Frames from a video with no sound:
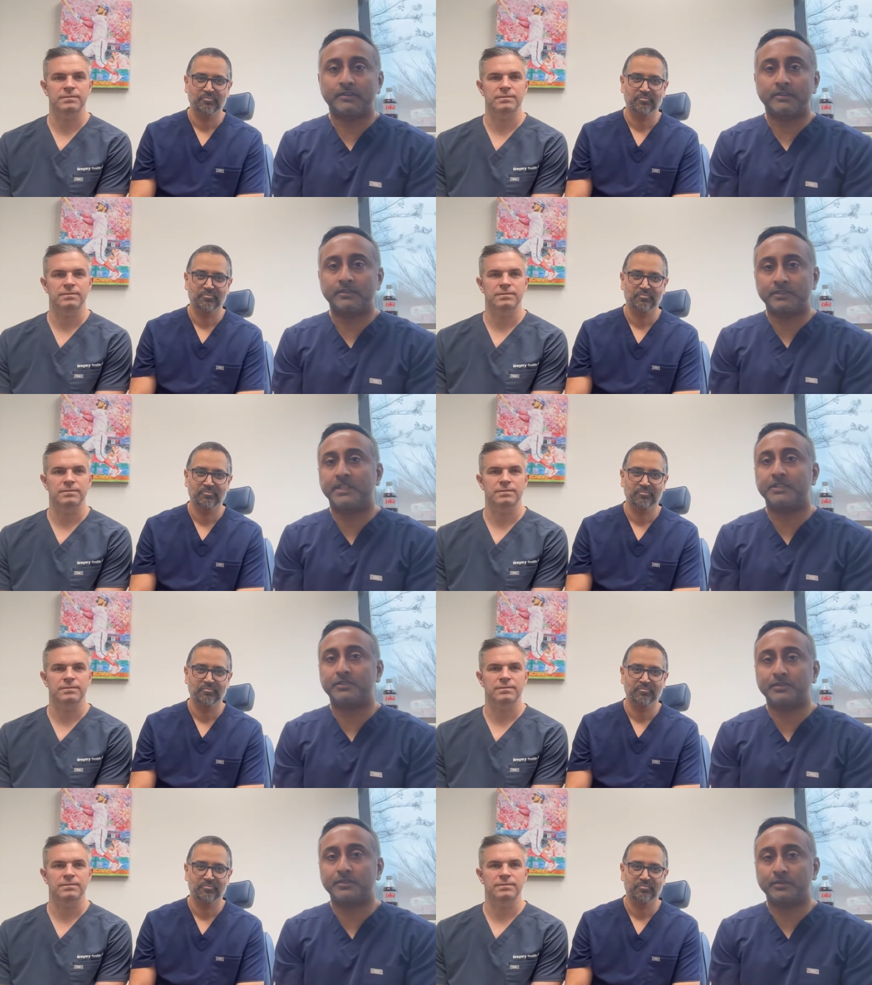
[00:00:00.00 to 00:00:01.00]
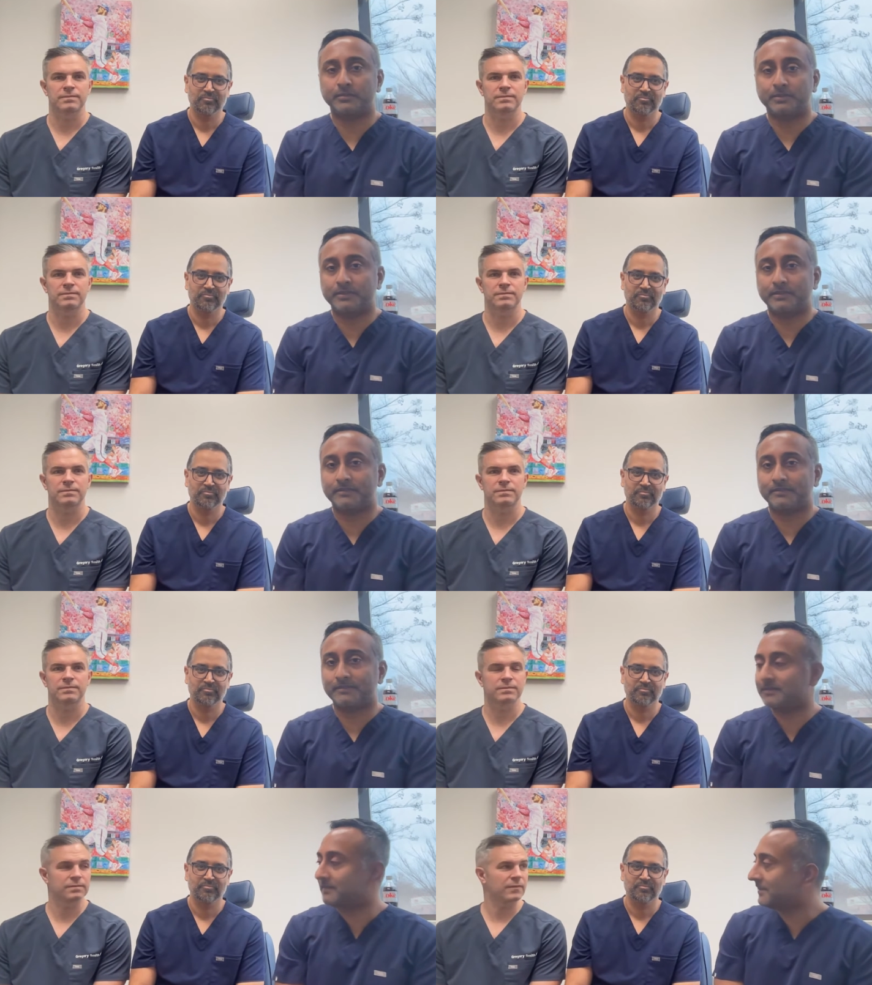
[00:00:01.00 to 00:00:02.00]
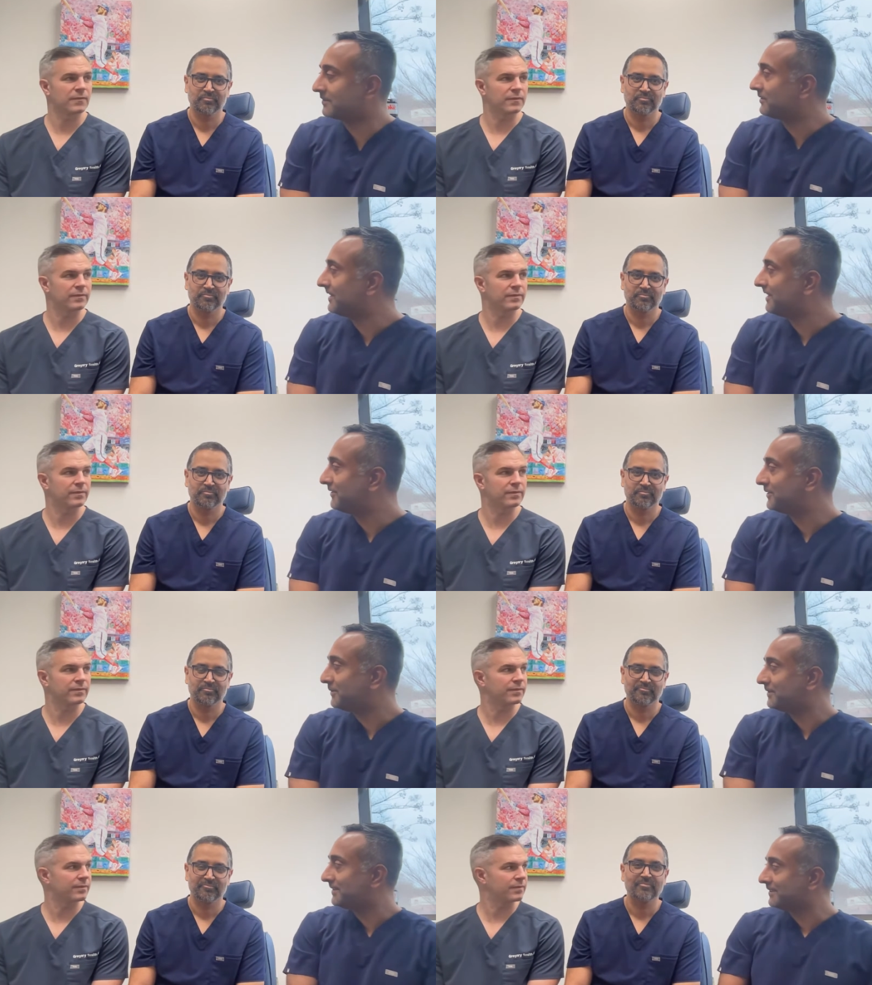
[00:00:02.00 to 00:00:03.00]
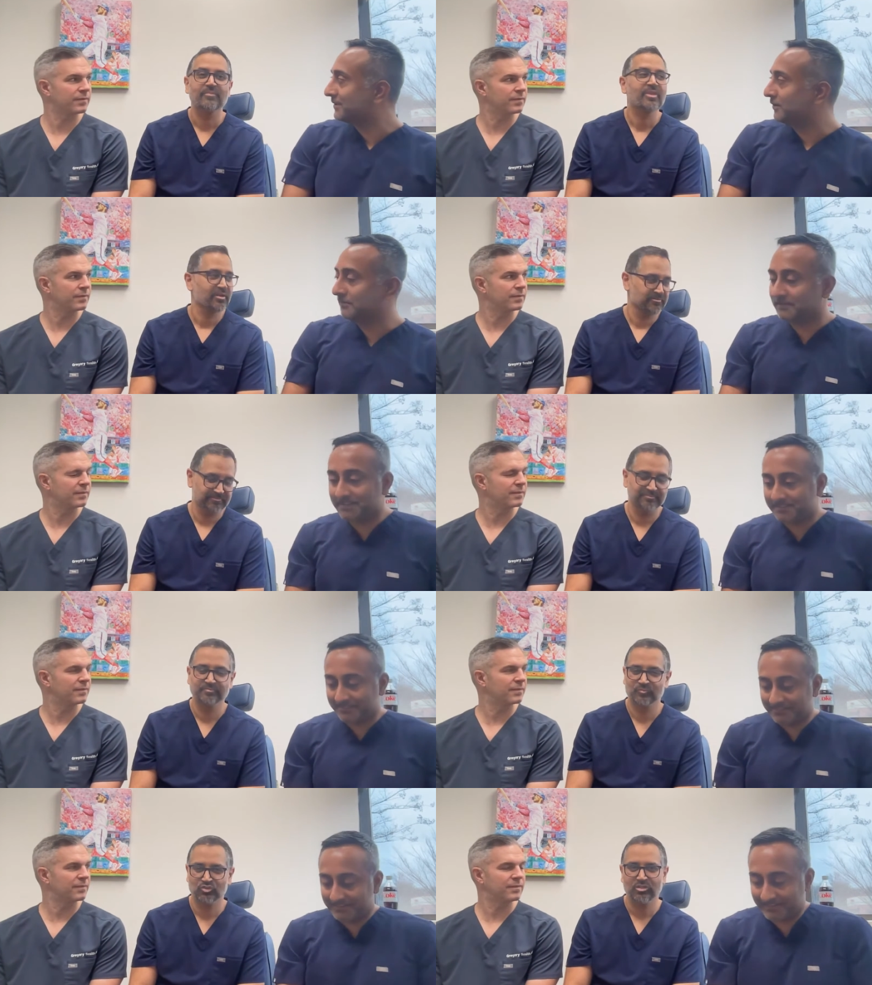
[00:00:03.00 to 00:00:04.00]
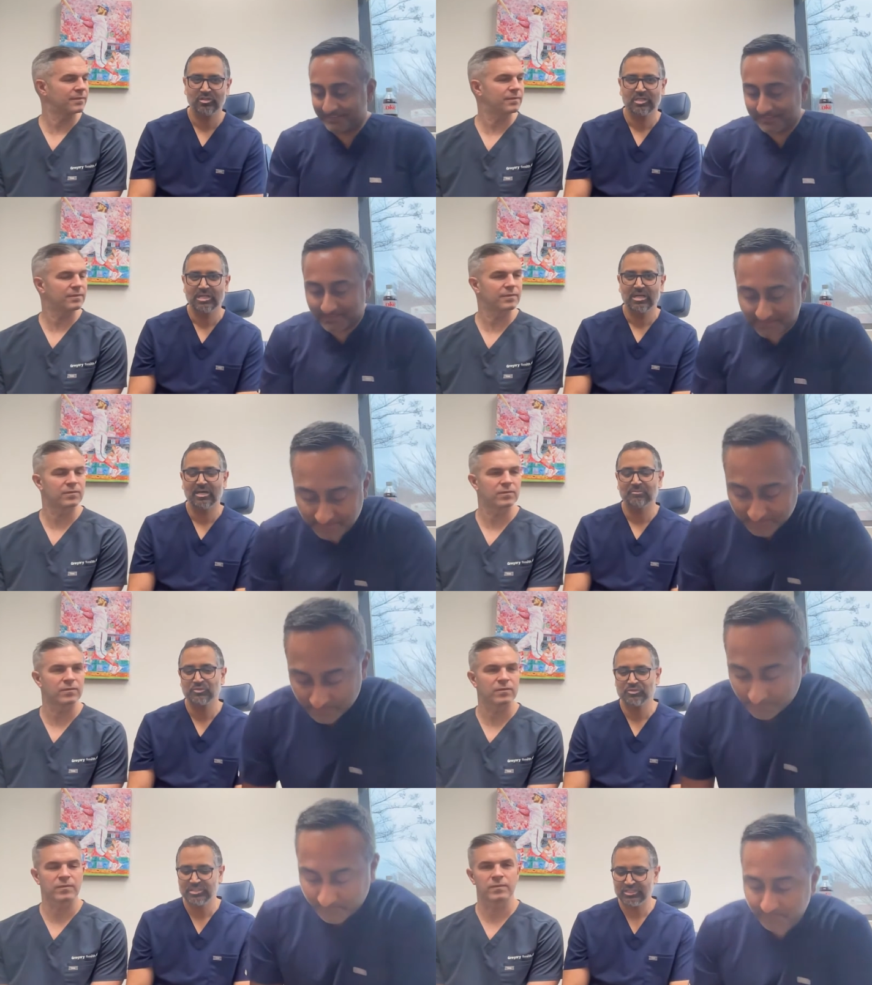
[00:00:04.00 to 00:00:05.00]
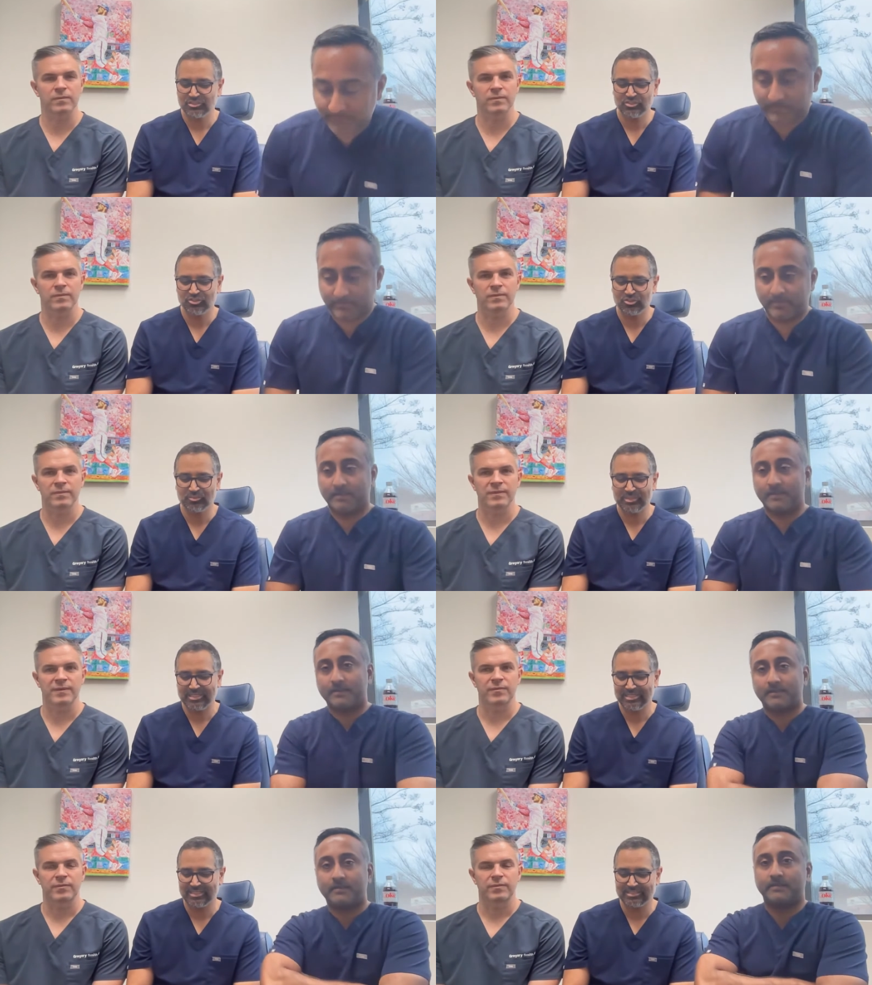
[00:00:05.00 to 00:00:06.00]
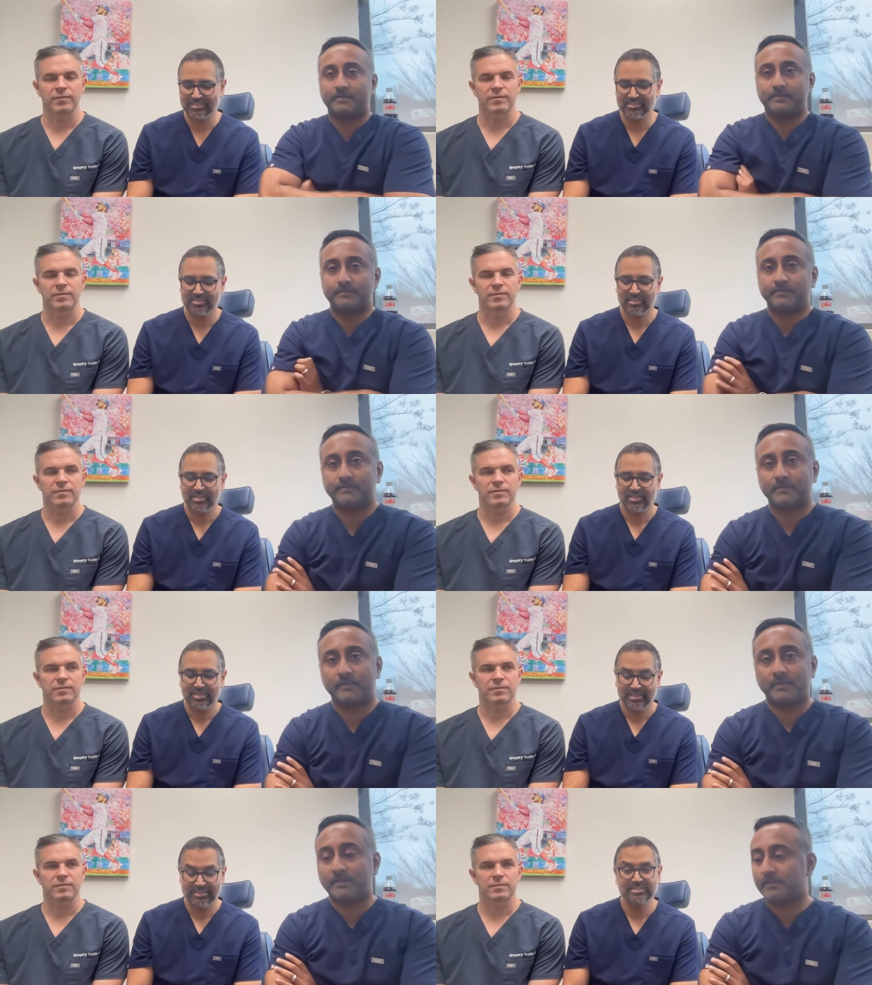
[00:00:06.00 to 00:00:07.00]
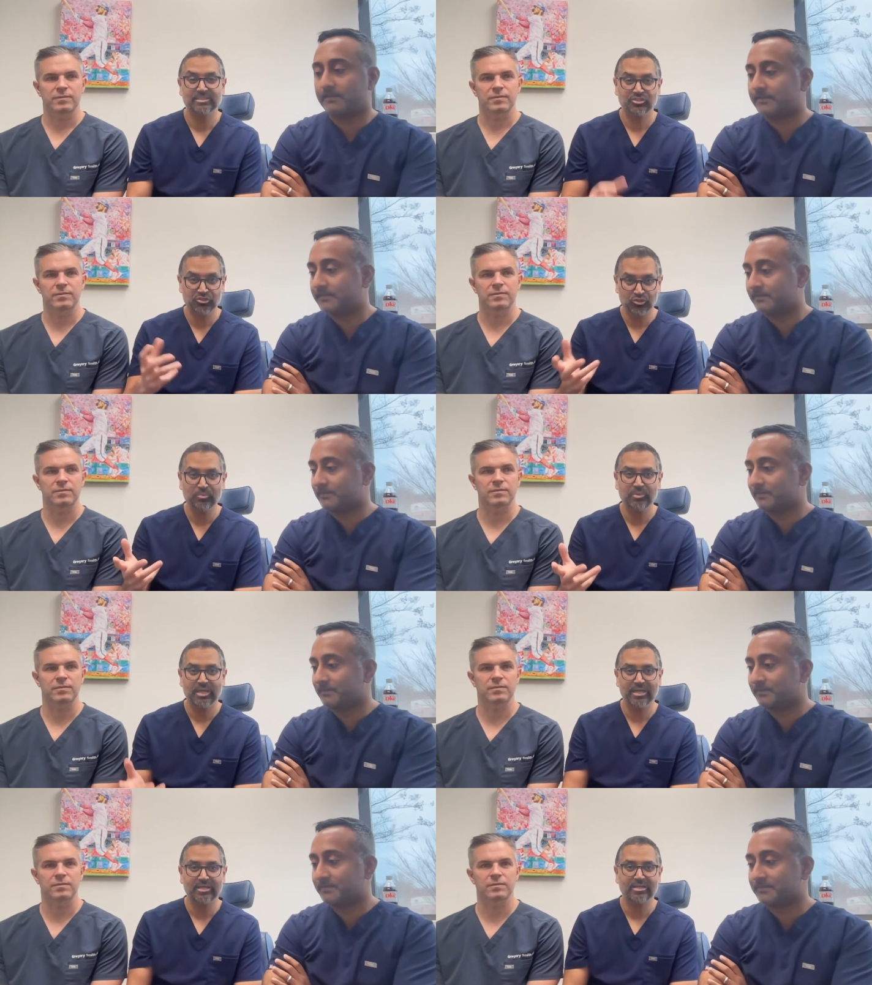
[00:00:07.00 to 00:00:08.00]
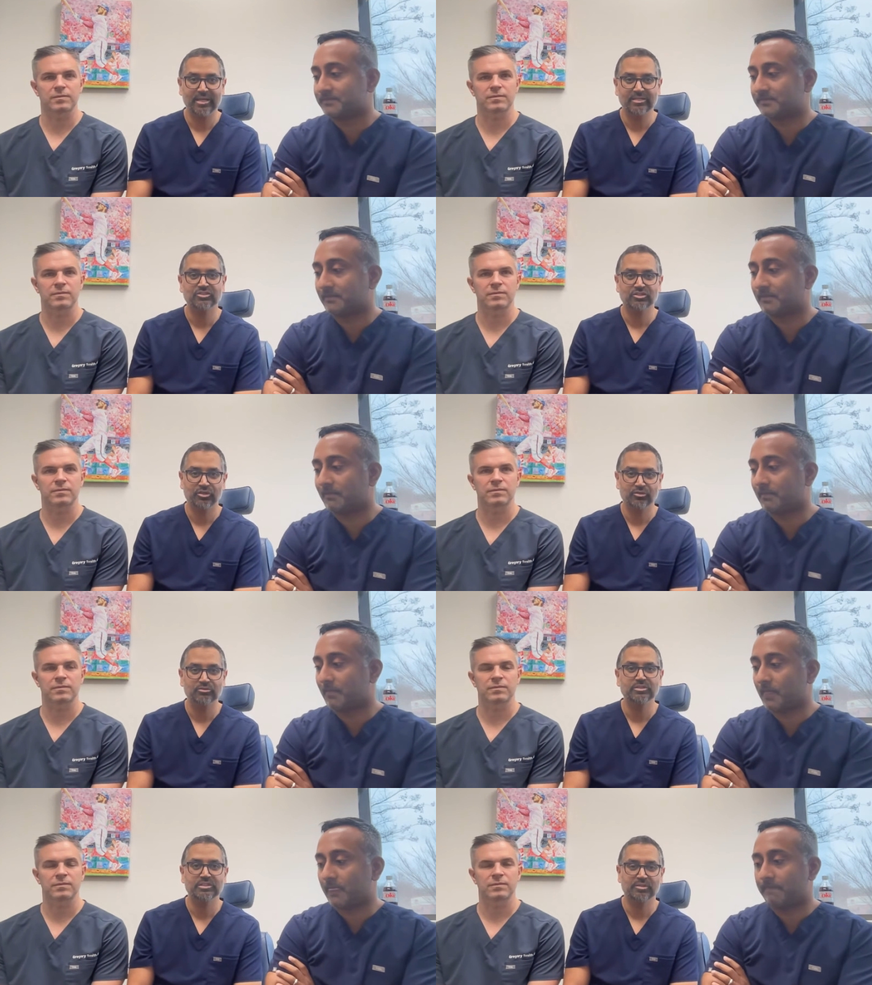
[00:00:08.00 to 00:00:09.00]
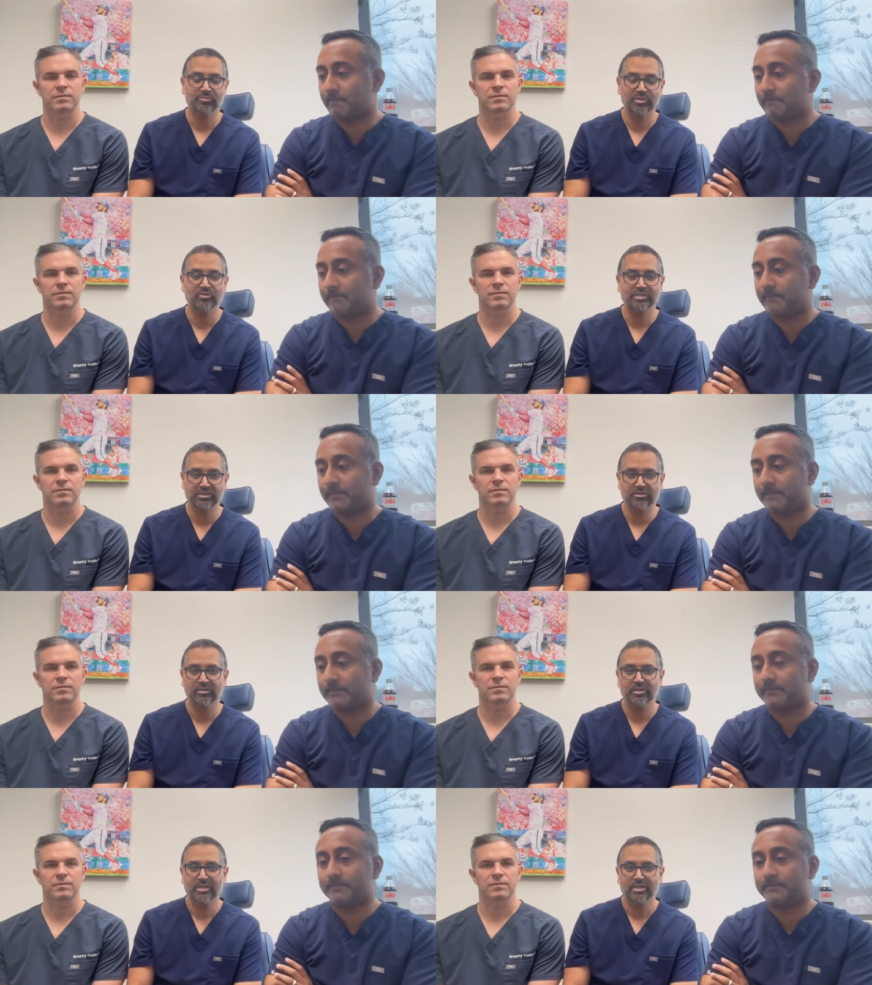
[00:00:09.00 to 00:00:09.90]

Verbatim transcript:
Speaker 1: your eustachian tubes. Dr. Undavia, do you want to go over that? Sure.
Speaker 2: Um, eustachian tube is, it is a tube, and it connects your nose to the middle ear.